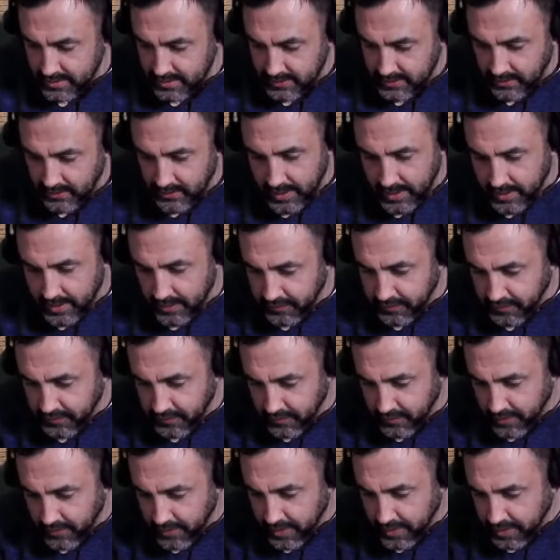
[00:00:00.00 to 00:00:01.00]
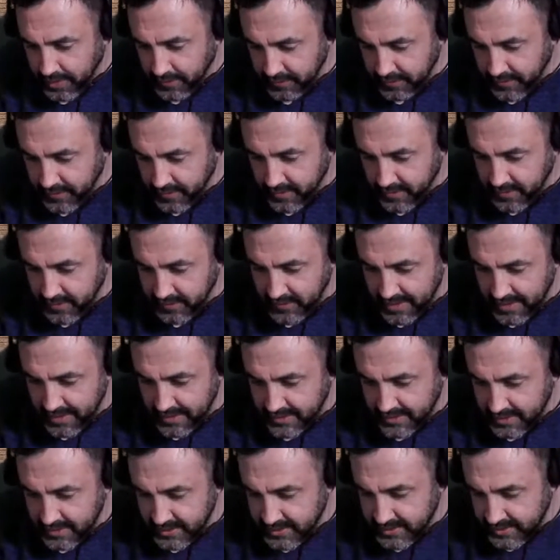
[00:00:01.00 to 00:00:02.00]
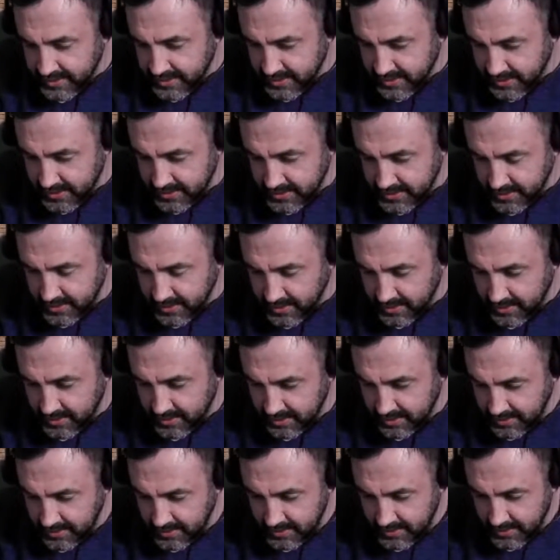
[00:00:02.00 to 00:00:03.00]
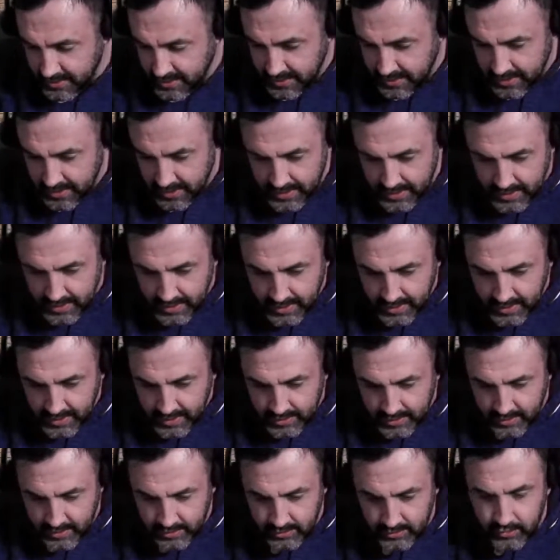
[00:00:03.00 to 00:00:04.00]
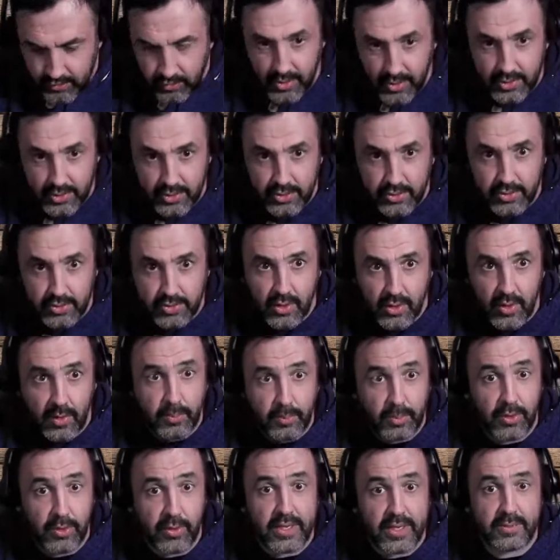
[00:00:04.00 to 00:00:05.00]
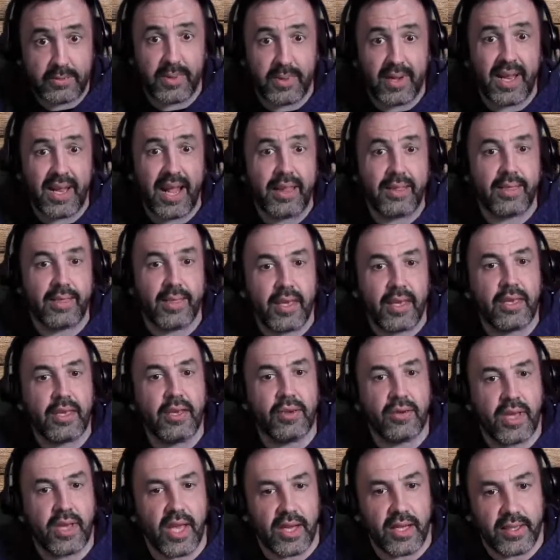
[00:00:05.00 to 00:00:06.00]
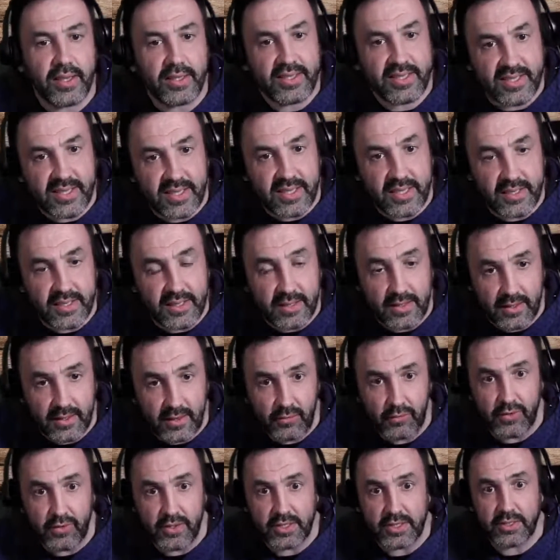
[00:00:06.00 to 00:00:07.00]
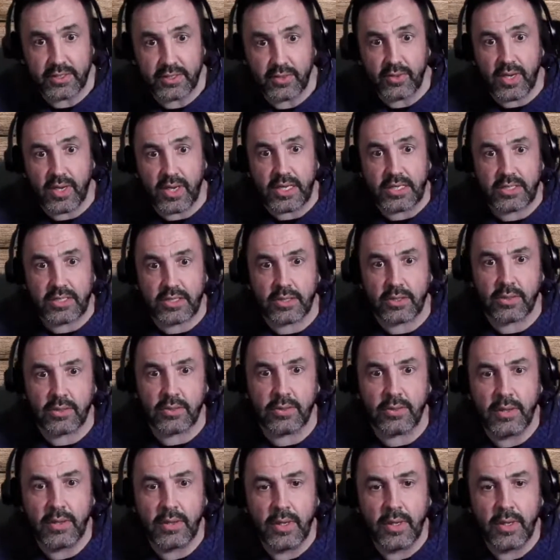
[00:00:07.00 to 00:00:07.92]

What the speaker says: one of the devices is not don't want to cooperate, but I think you can see the difference. Okay, so